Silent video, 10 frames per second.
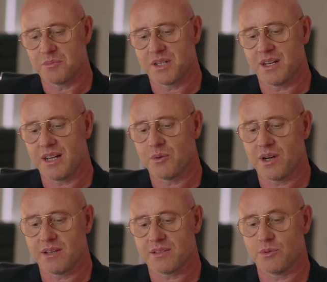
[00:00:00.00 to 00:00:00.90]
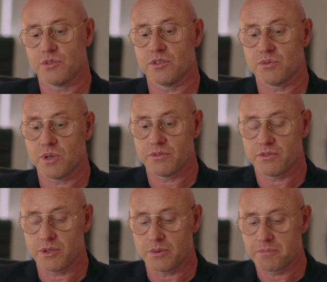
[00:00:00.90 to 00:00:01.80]
But otherwise, it was just one
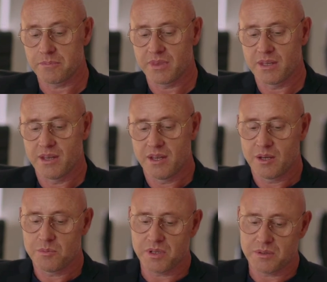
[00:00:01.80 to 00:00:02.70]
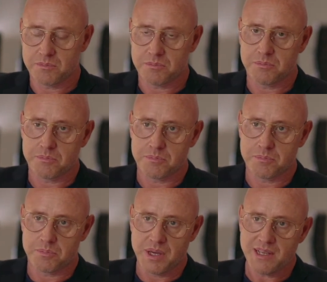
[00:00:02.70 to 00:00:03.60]
phone. But
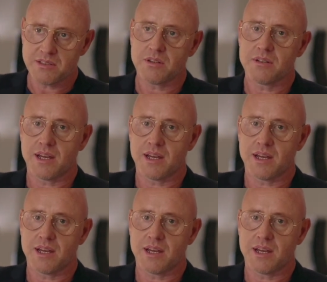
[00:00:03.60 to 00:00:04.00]
based on